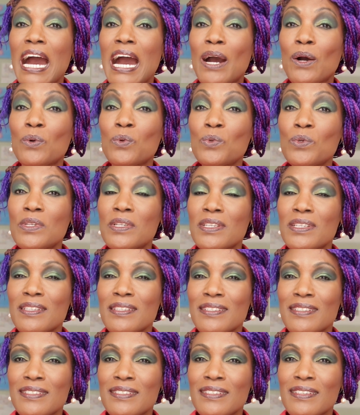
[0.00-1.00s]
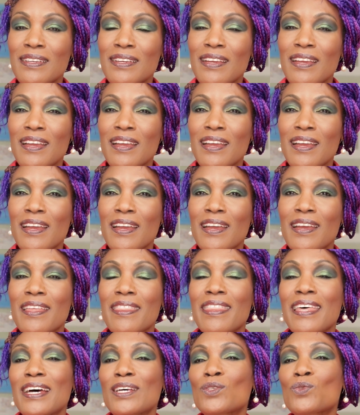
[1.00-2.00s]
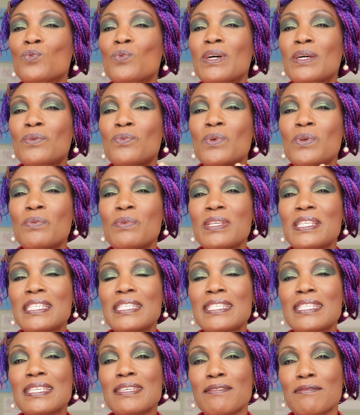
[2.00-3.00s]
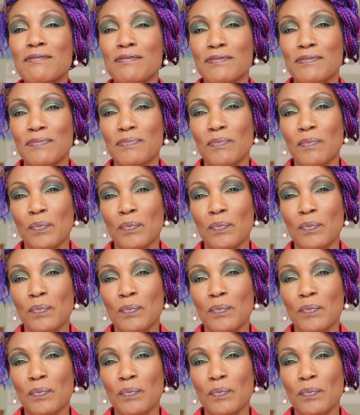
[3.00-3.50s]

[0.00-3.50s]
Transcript: out, that's what we receive.